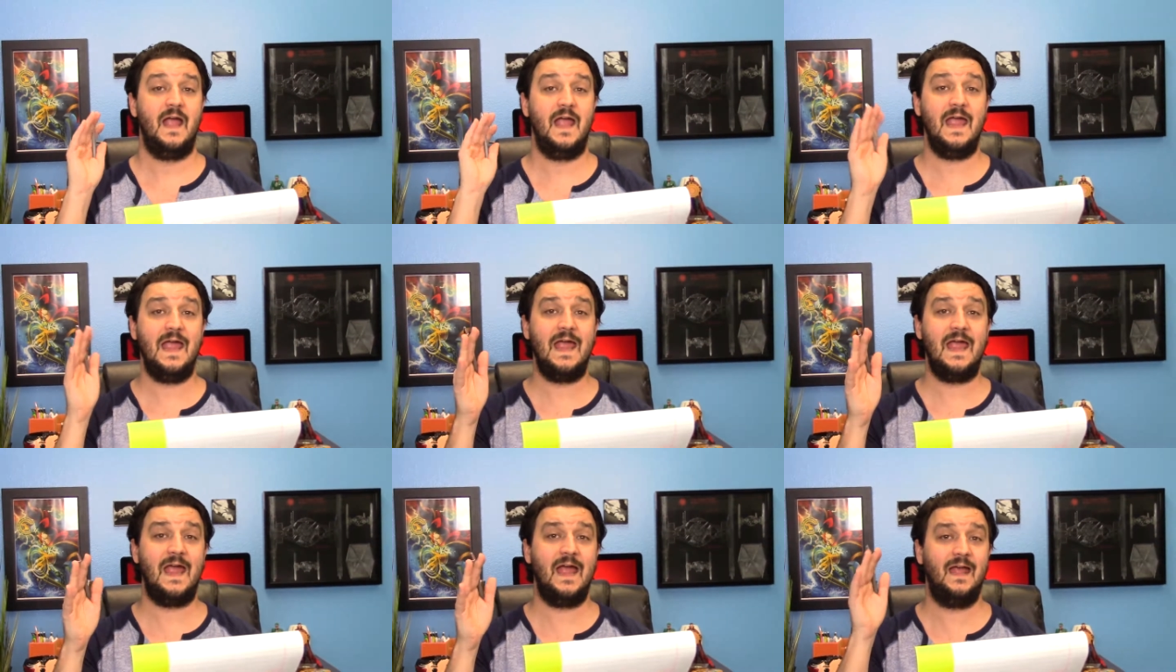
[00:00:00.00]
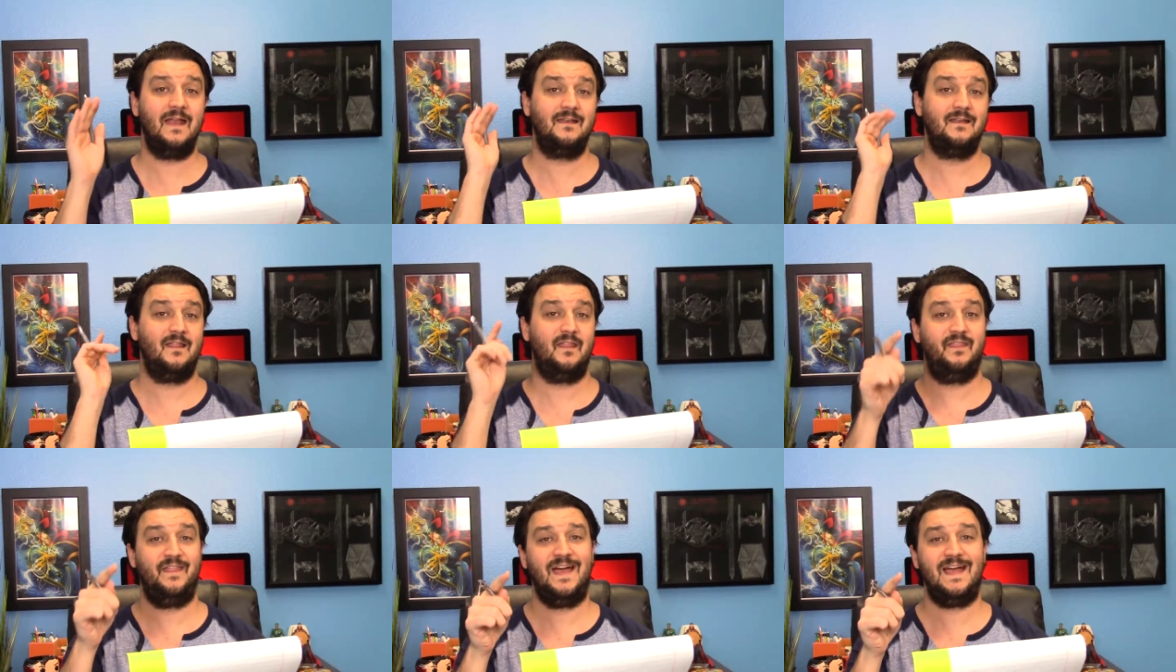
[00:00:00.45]

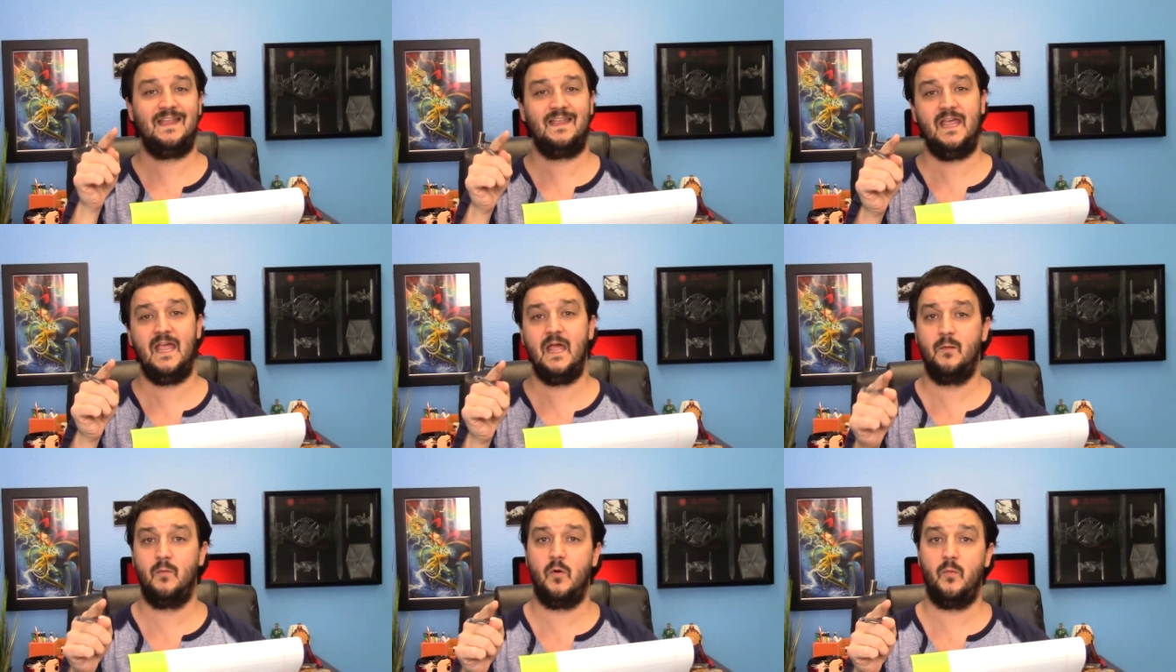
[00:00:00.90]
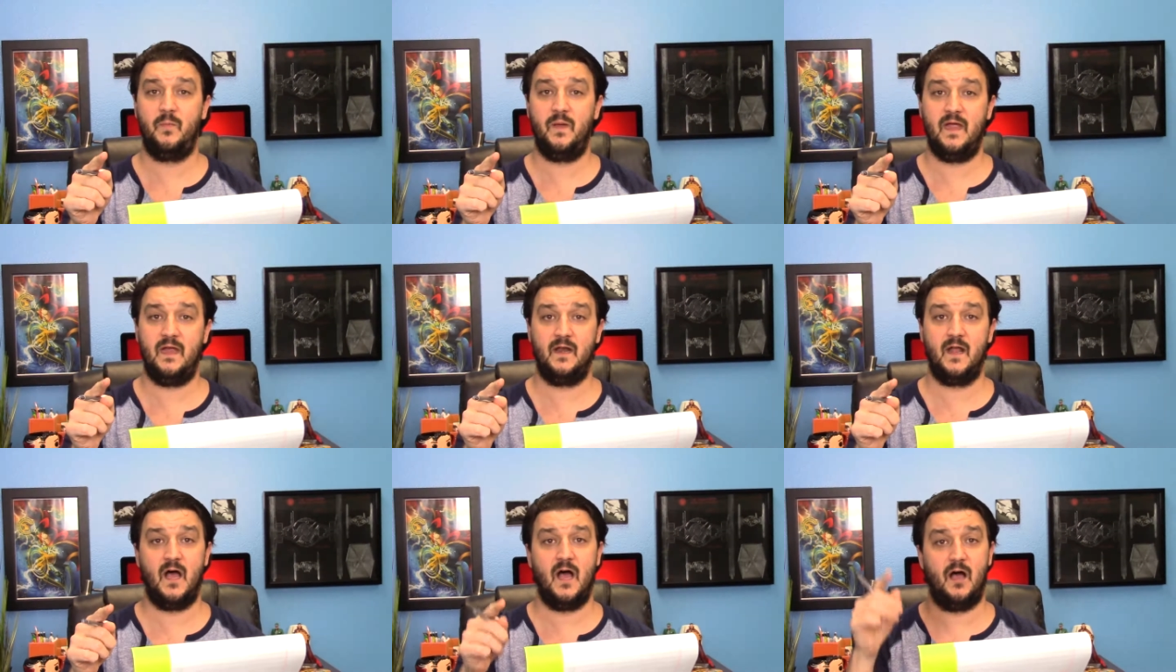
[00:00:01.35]
And that gamble
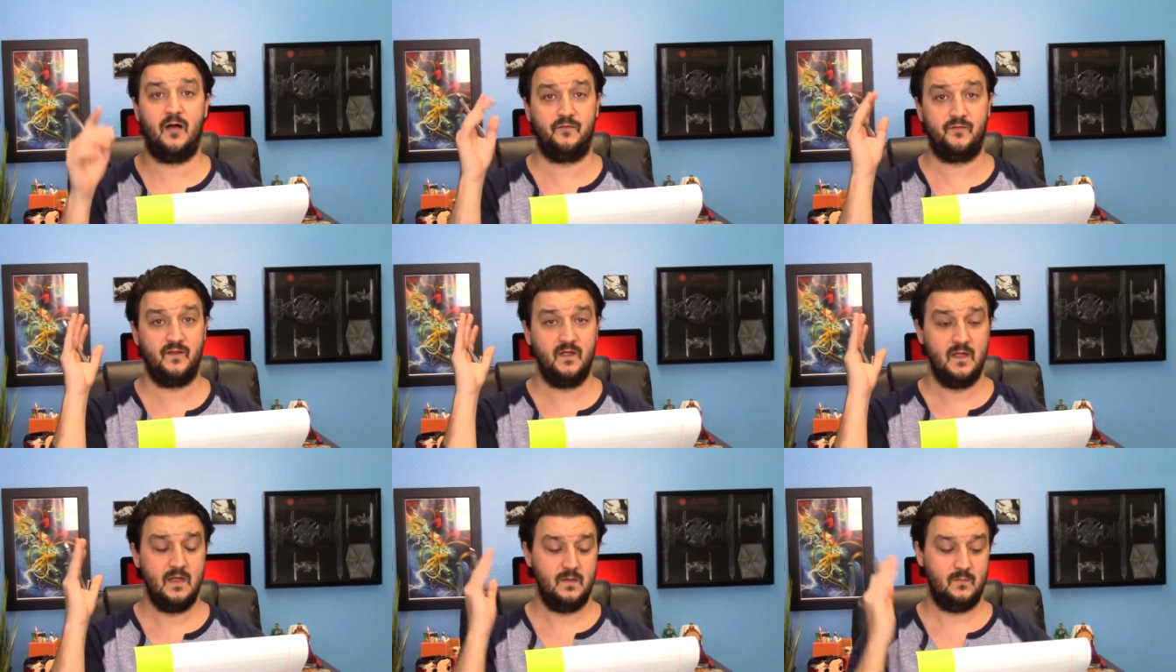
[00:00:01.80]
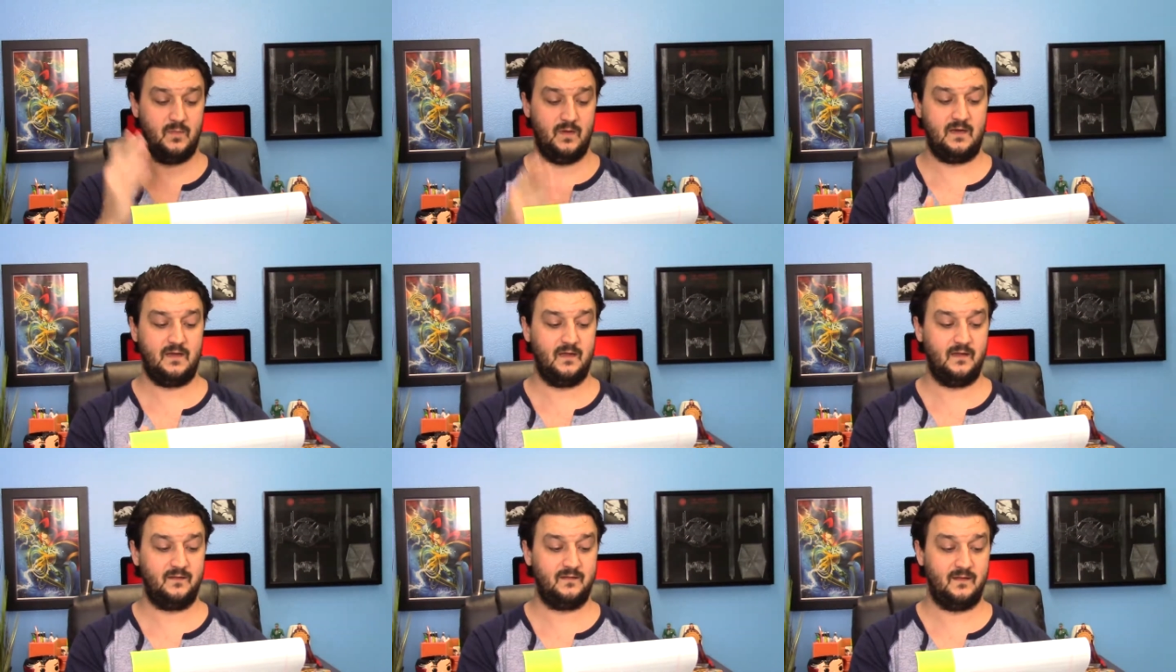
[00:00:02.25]
paid off
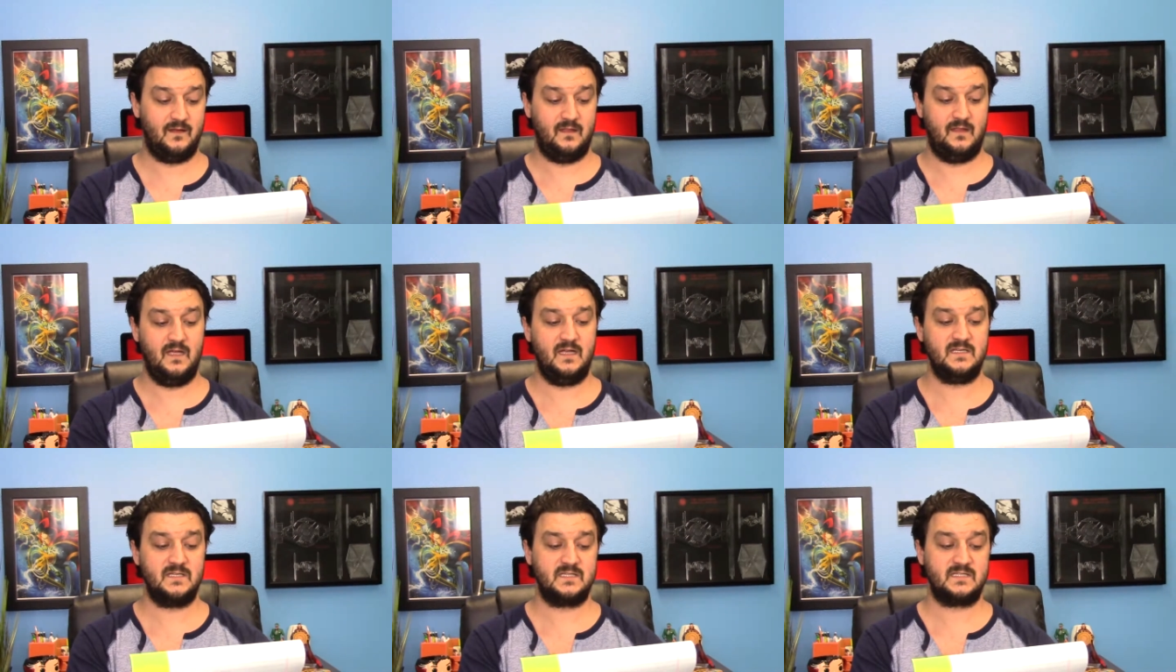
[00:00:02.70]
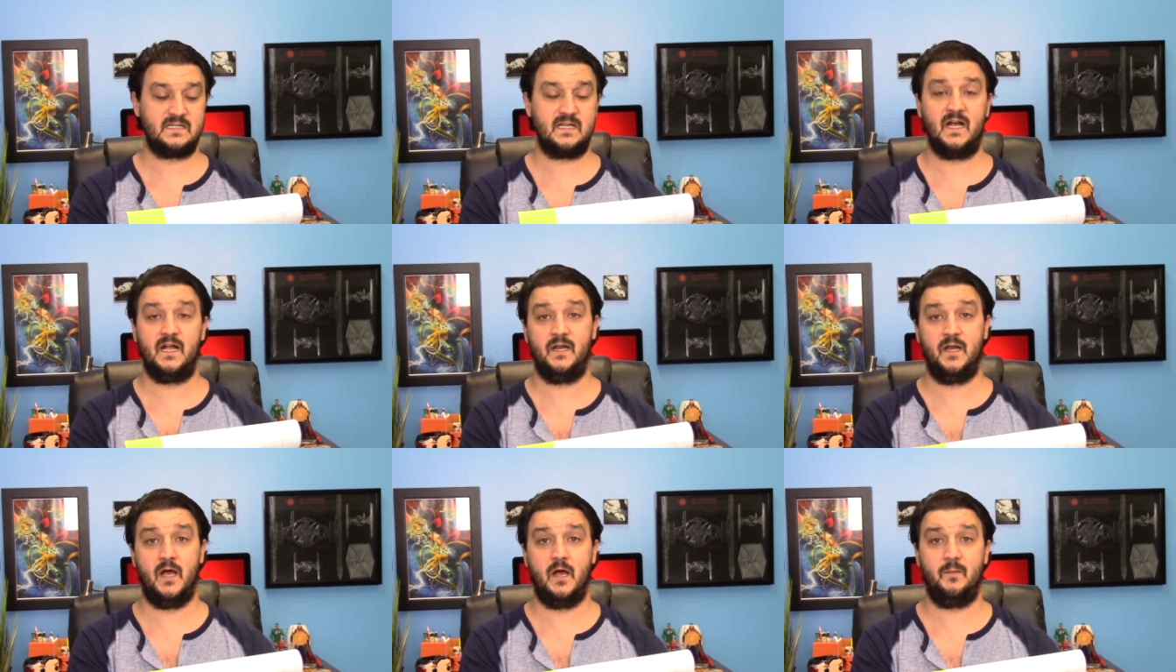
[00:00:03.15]
because they just
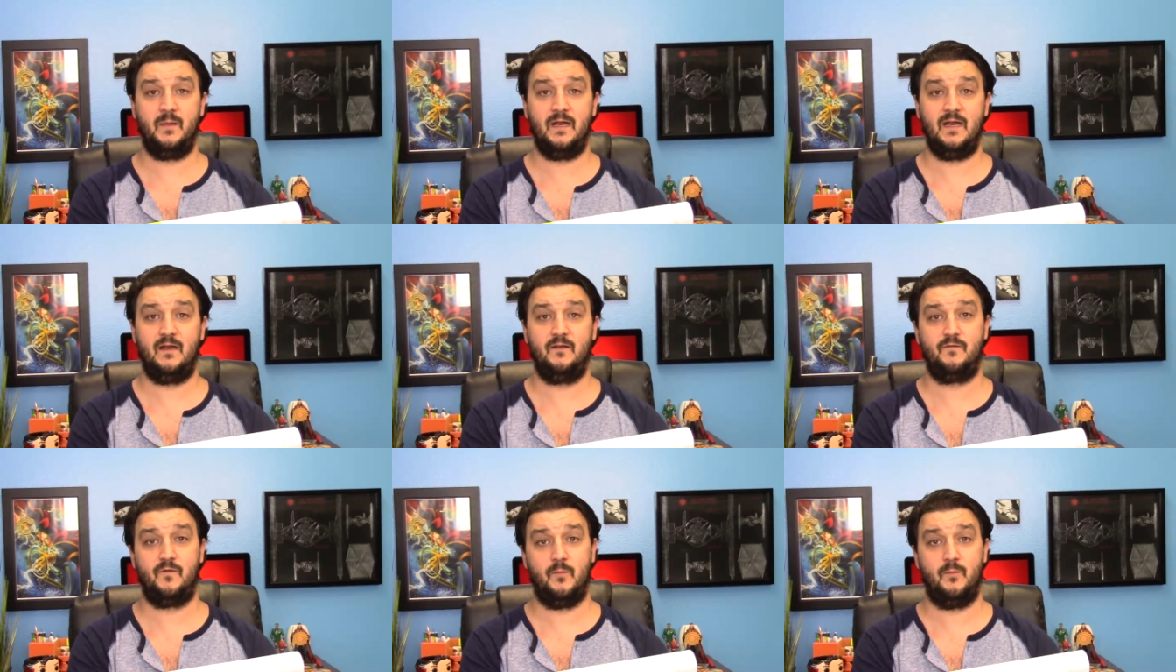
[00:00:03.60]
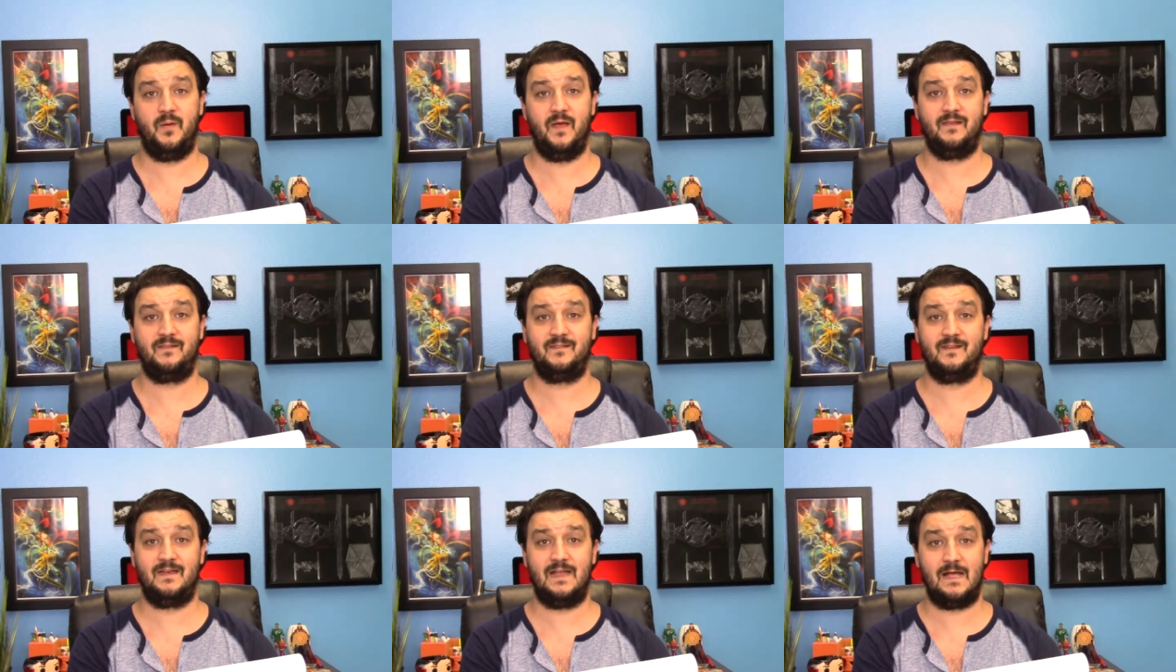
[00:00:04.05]
got nominated for
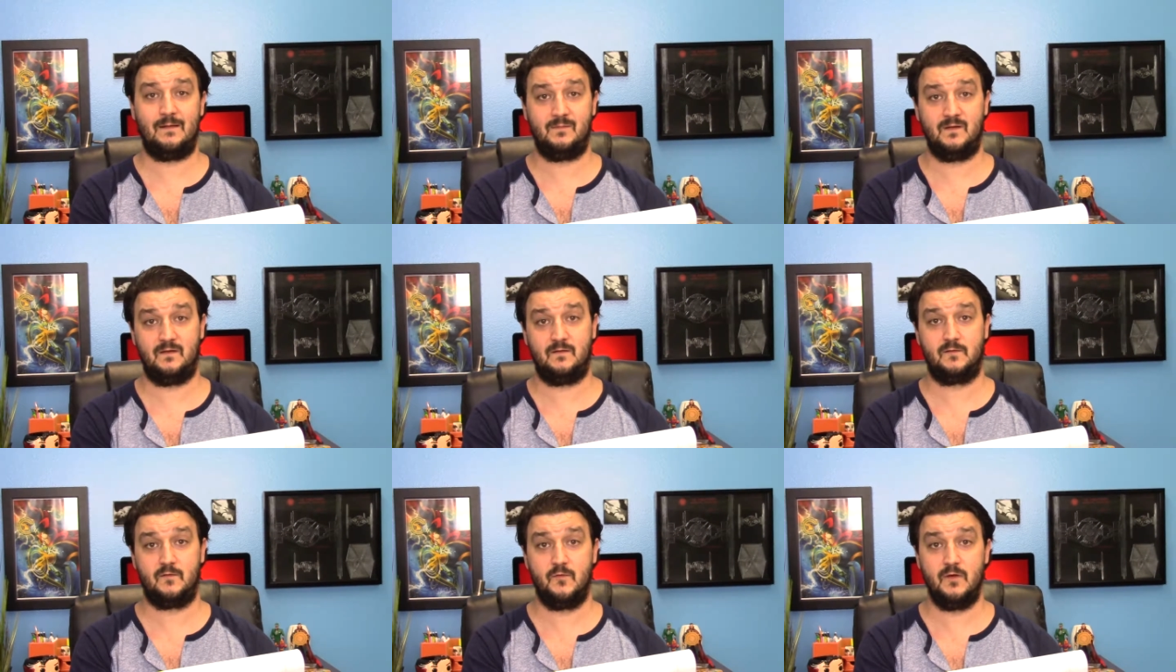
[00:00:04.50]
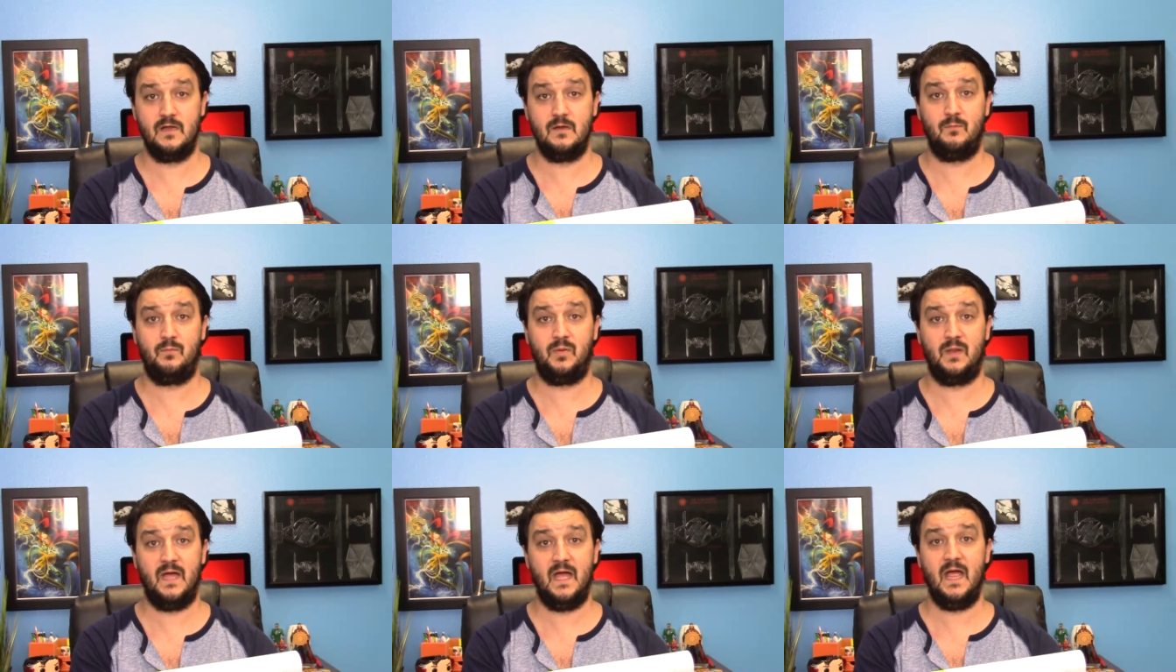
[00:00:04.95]
Best Adapted
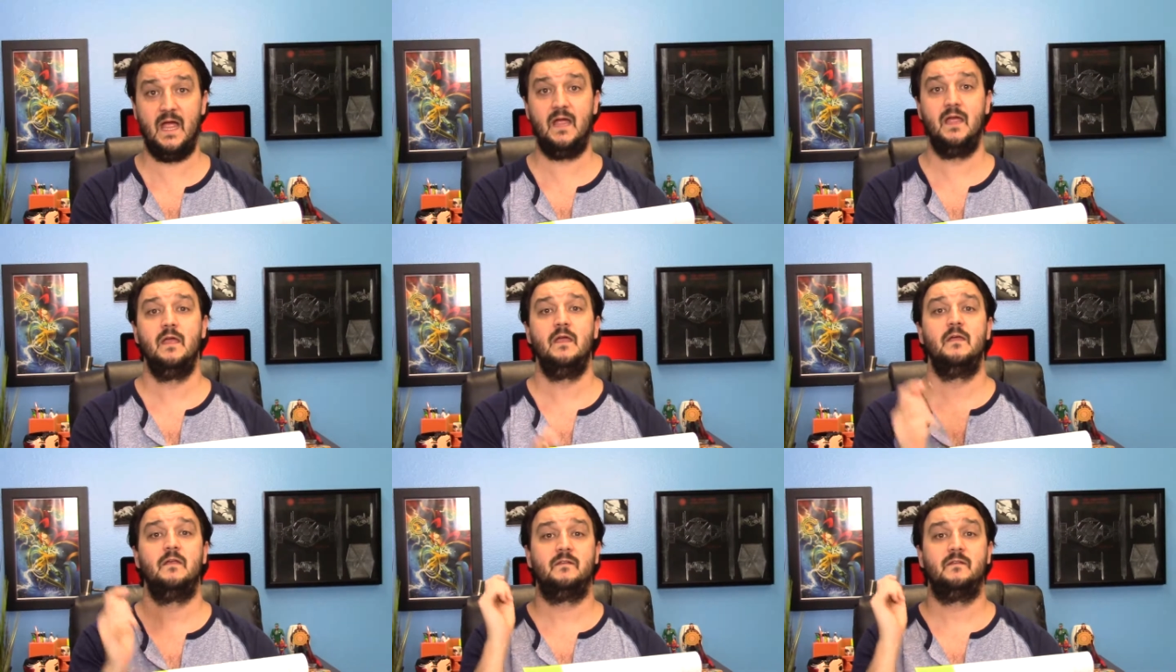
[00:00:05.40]
Screenplay.